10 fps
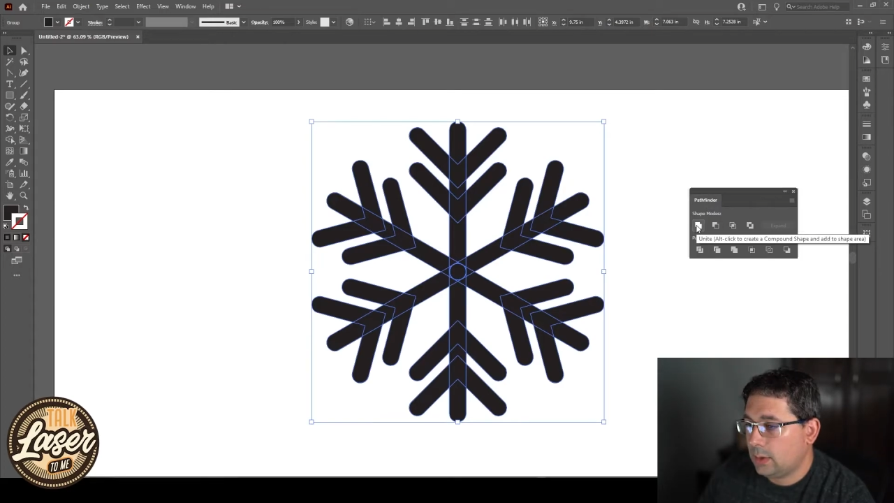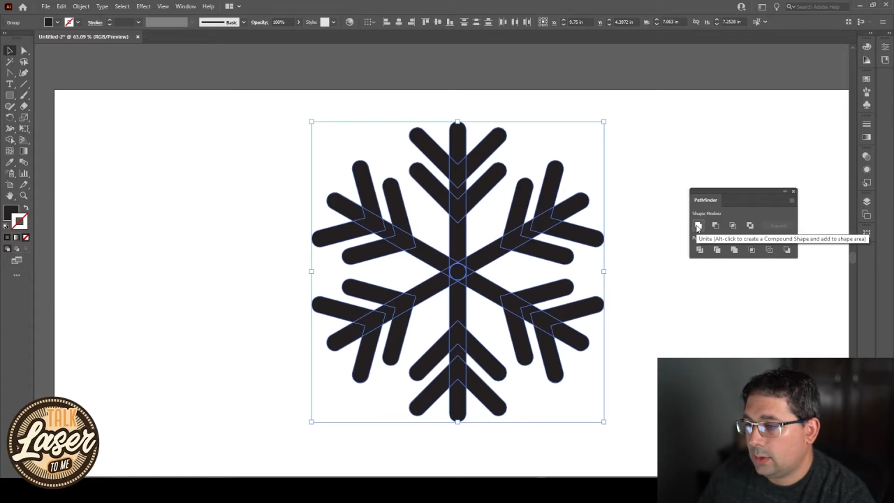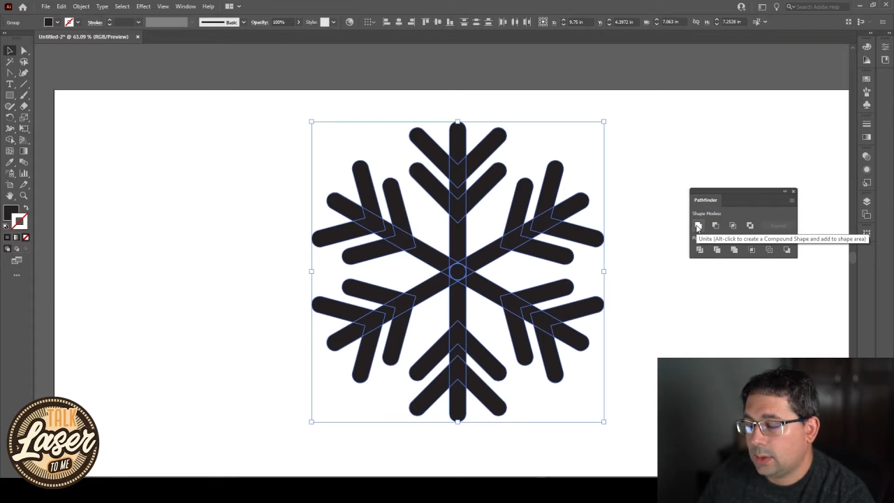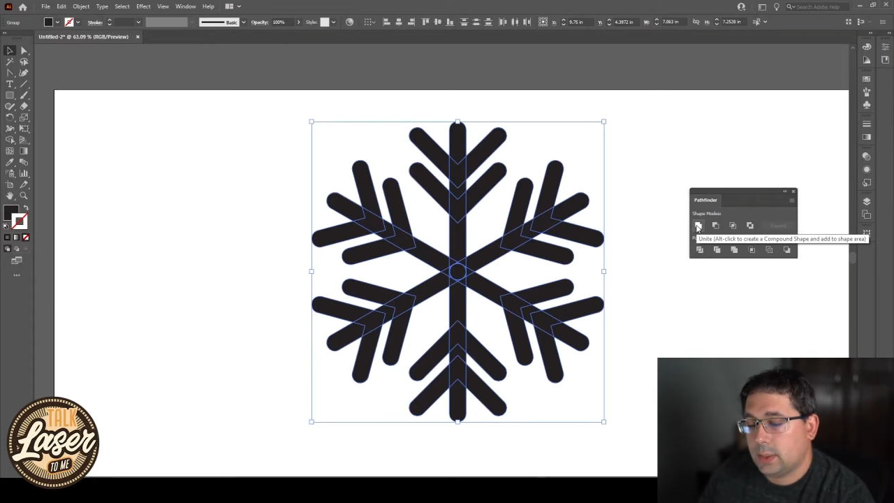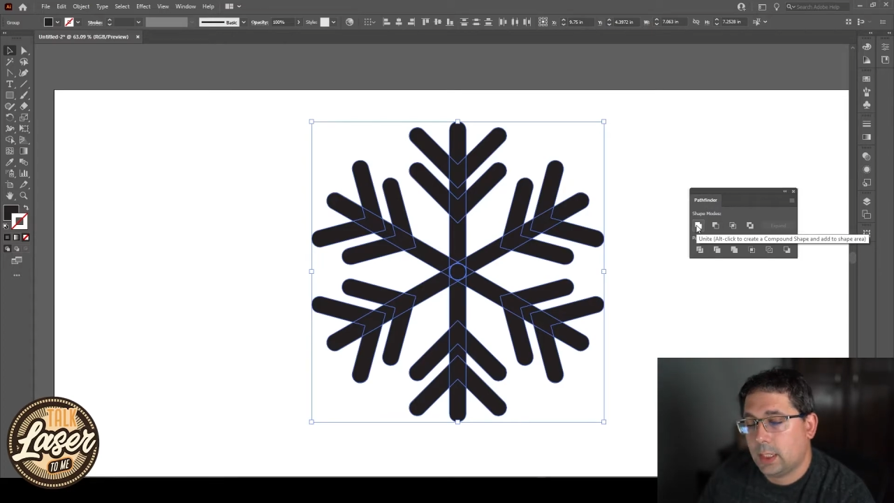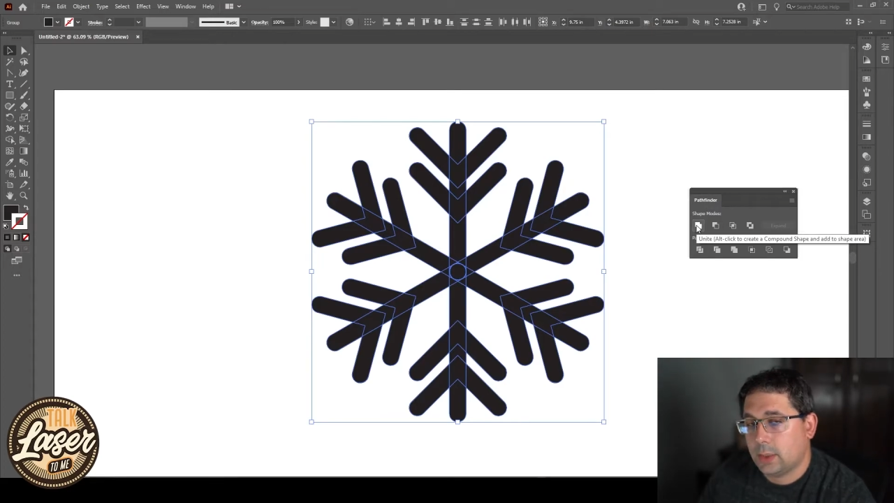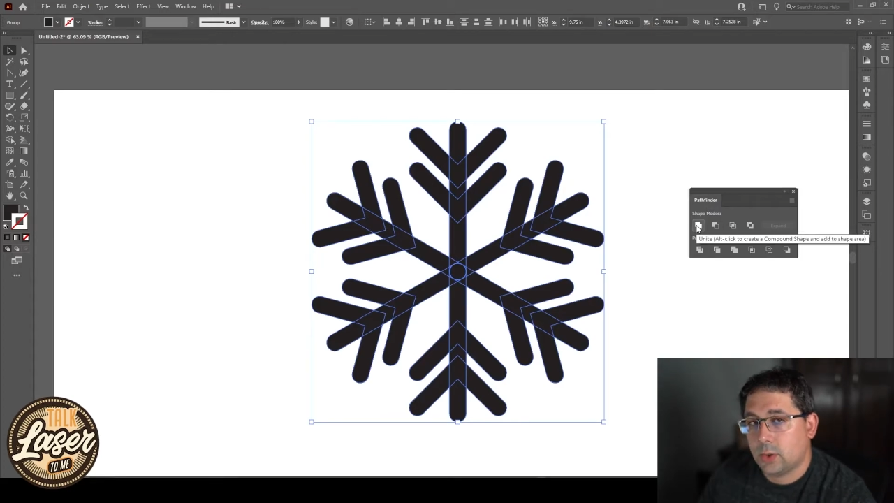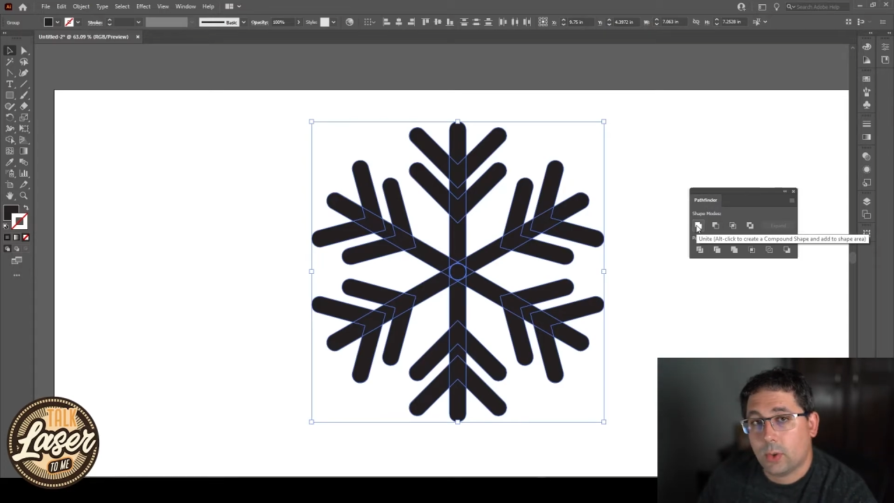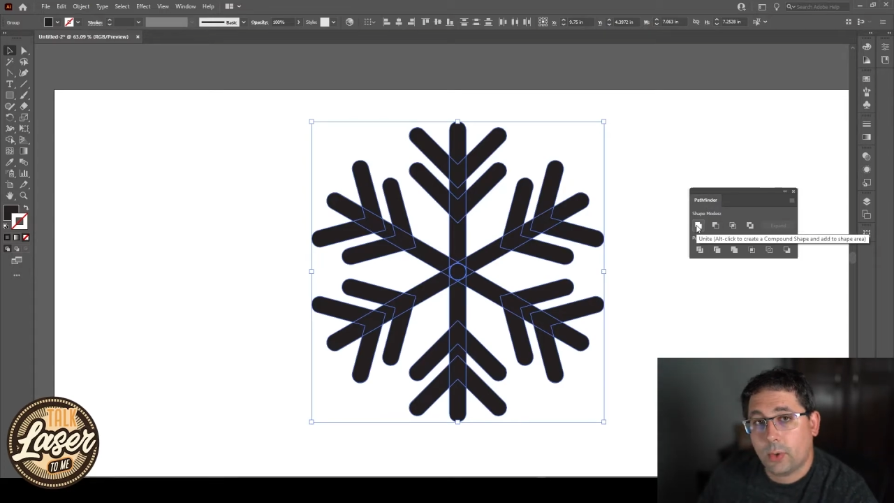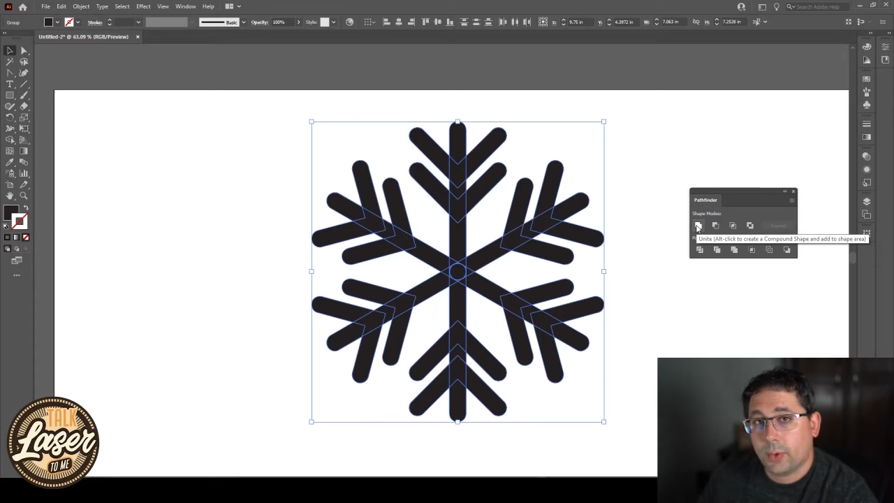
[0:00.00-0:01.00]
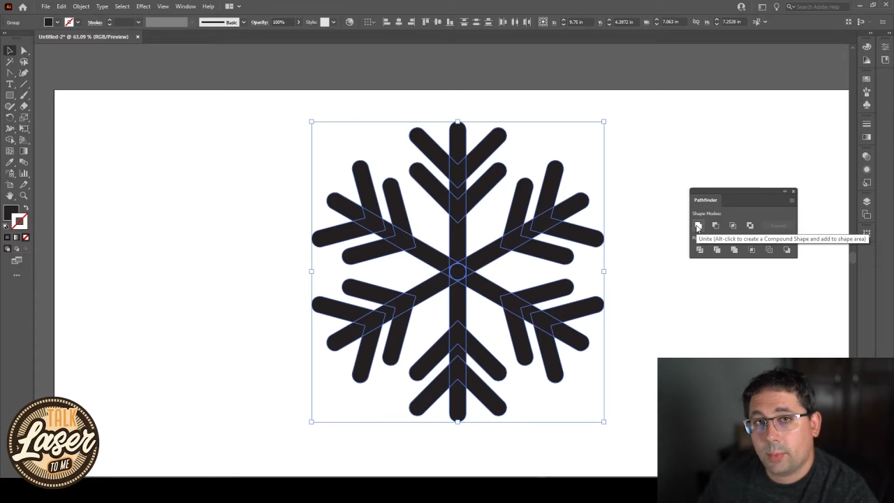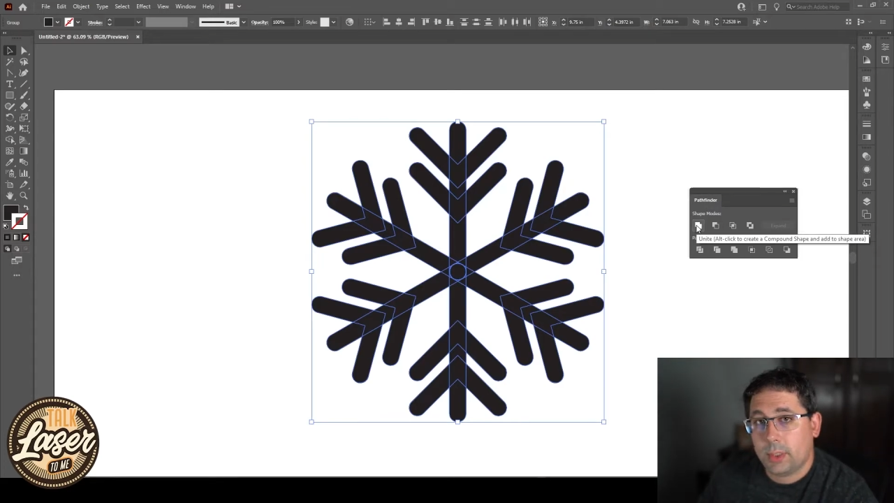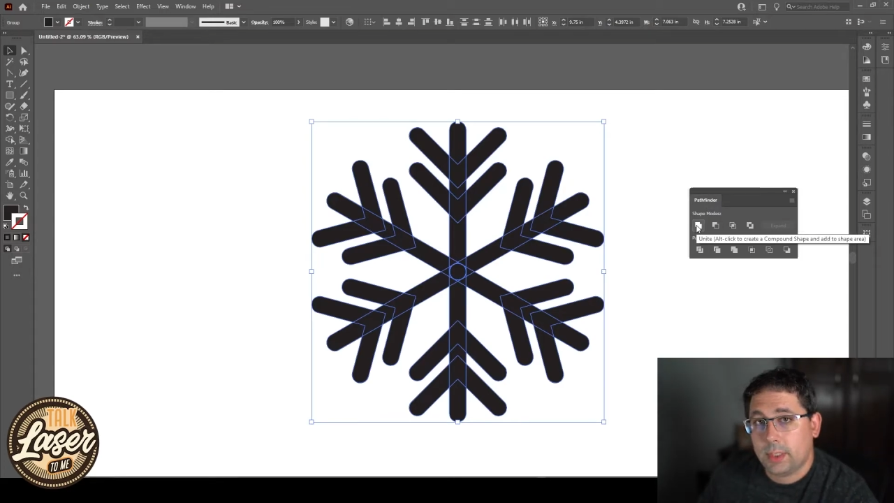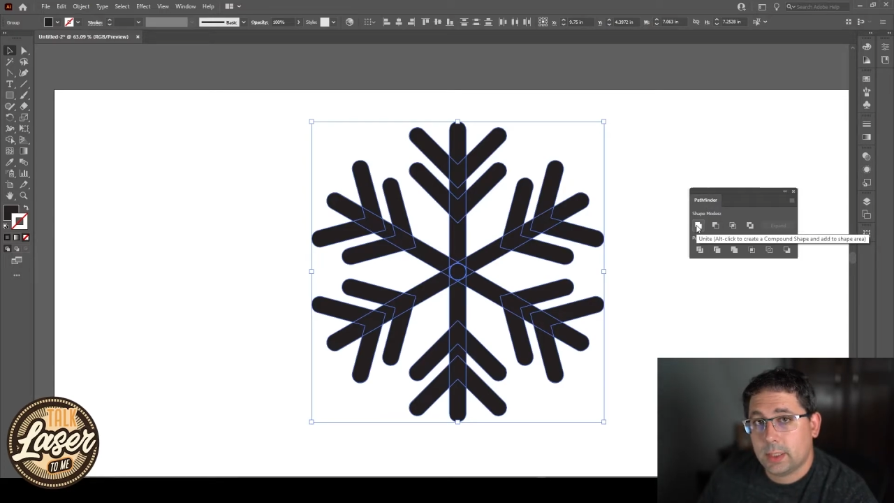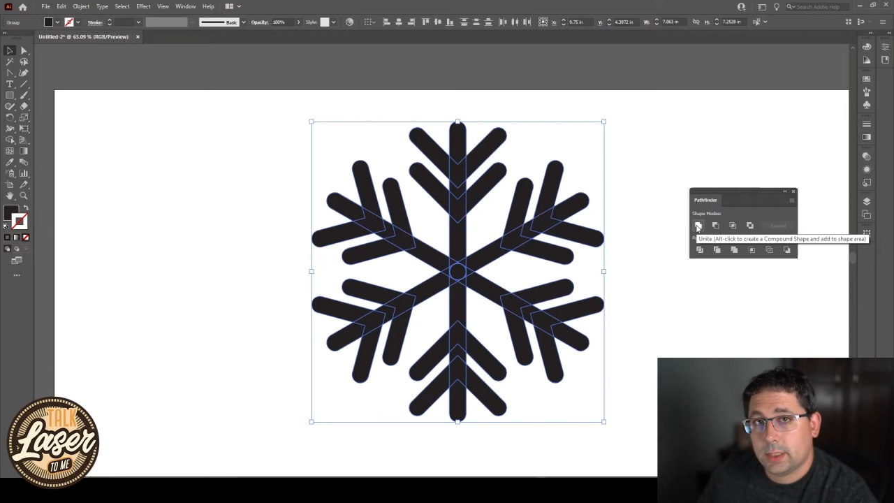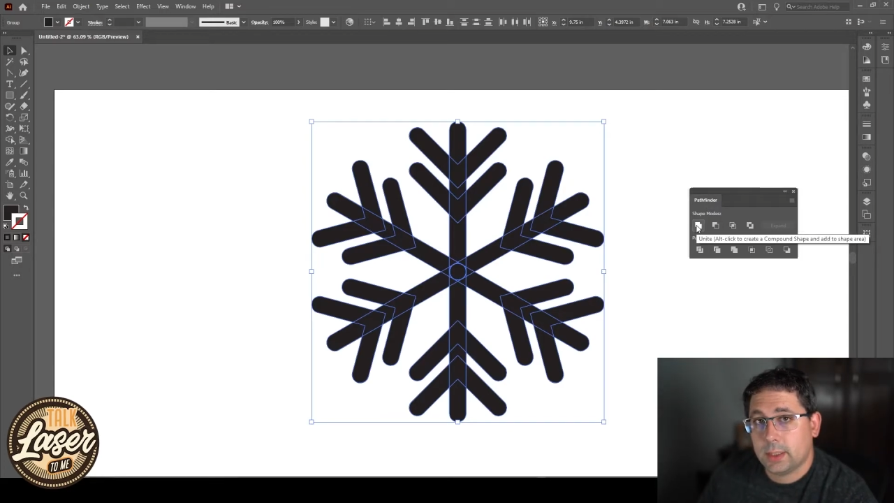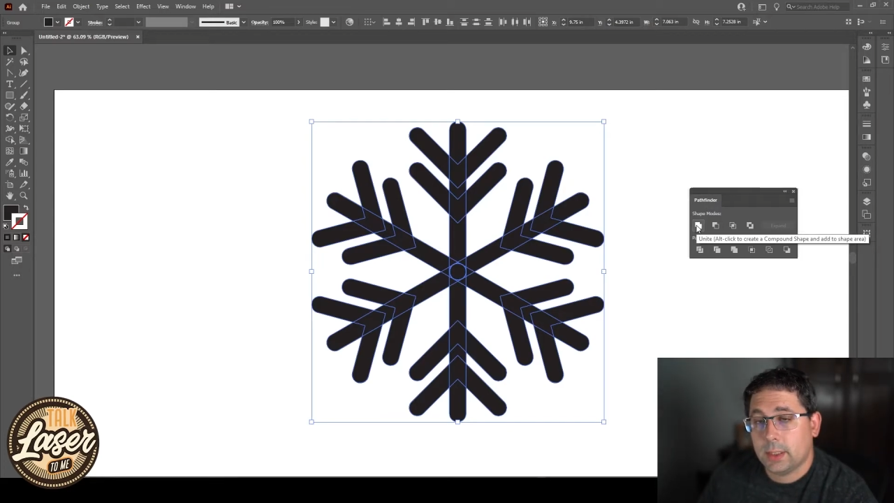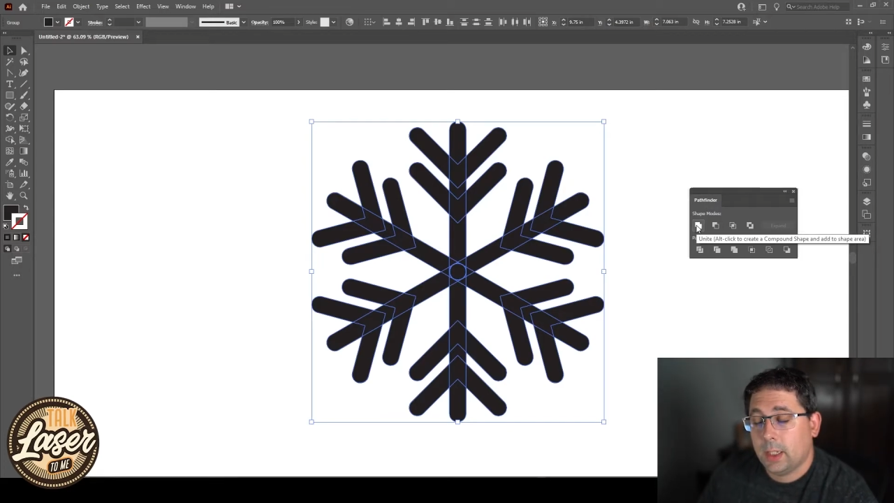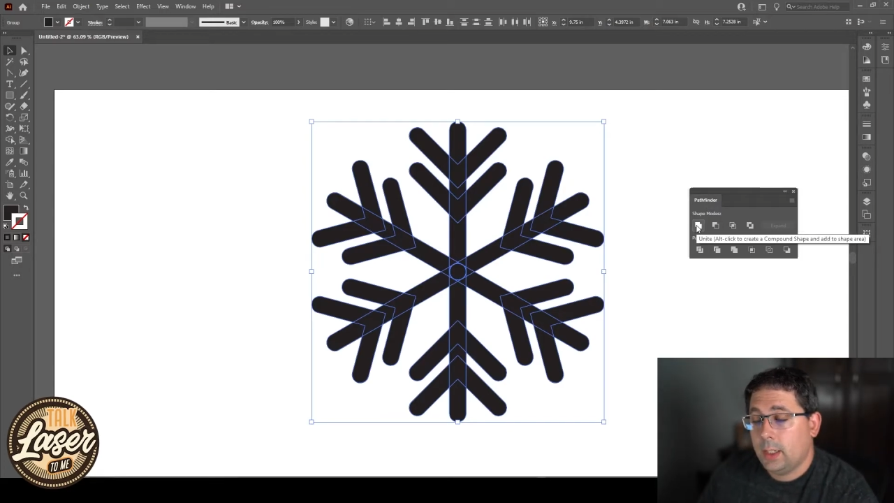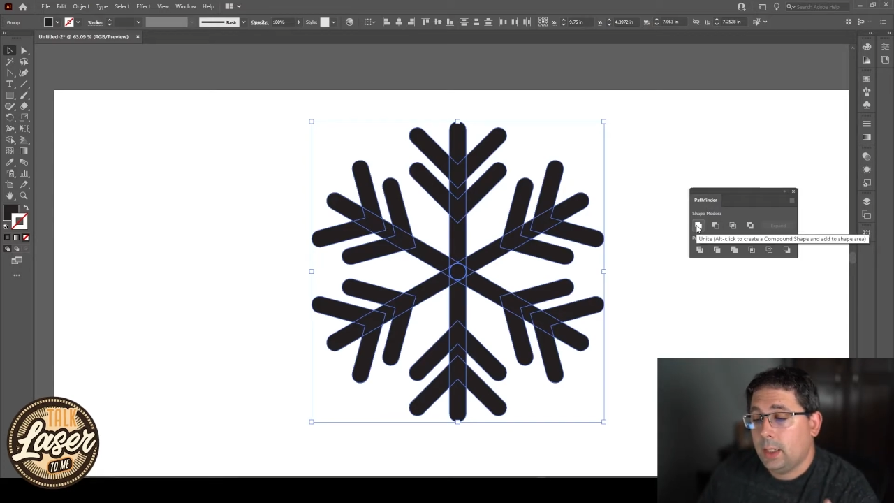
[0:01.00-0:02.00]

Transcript: This takes all the pieces